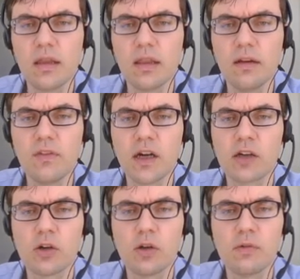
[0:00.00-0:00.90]
then we are
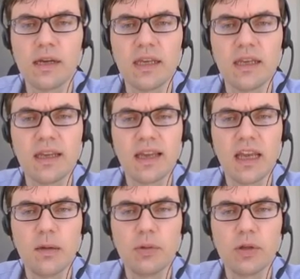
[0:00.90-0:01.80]
already
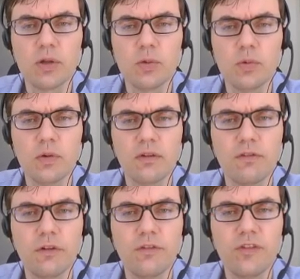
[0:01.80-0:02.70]
able to
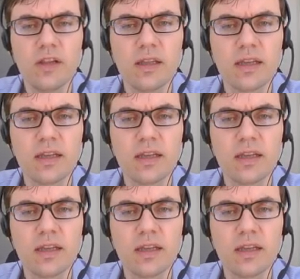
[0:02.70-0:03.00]
fulfill